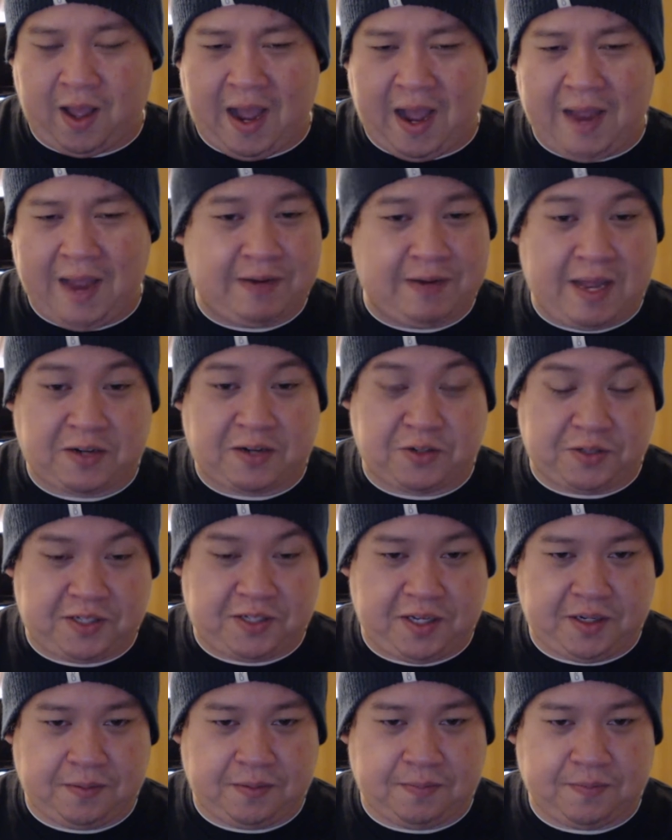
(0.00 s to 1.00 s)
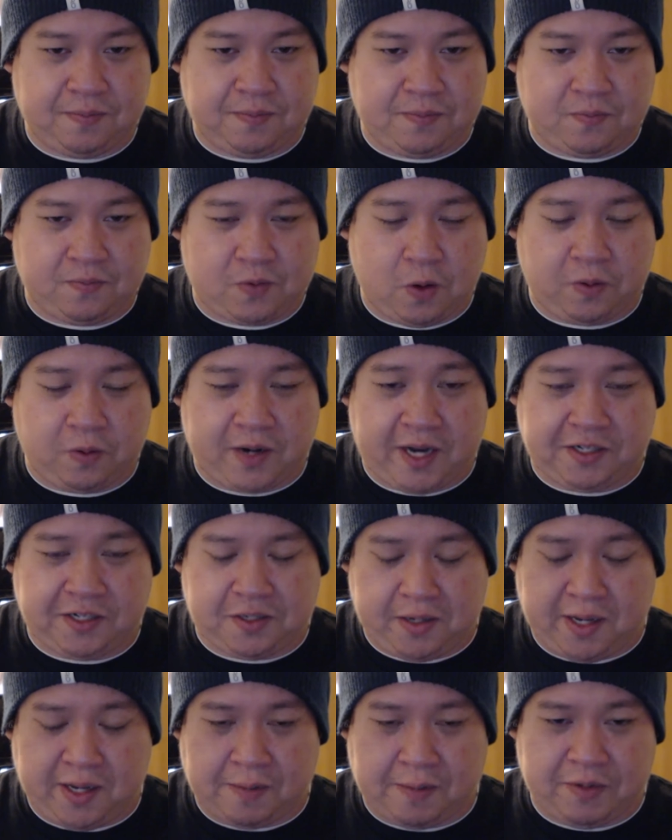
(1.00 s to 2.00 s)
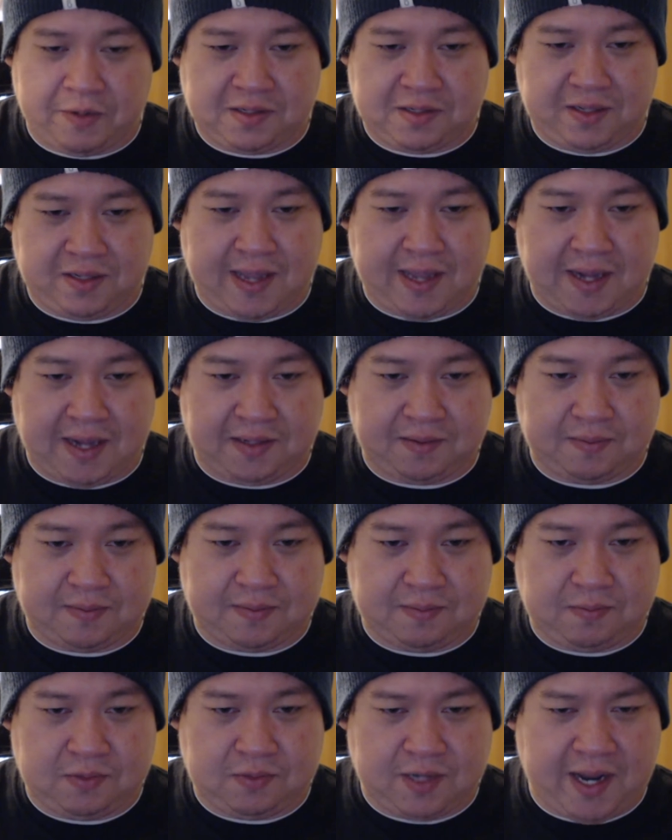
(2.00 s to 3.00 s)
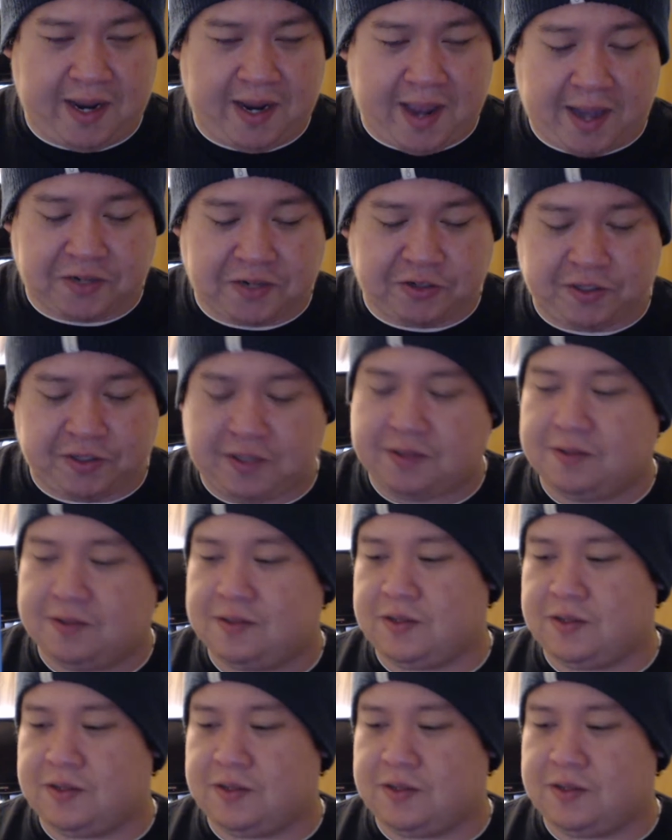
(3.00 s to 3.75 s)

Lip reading: I haven't actually seen Rogue Nation yet. I'm going to see that today actually.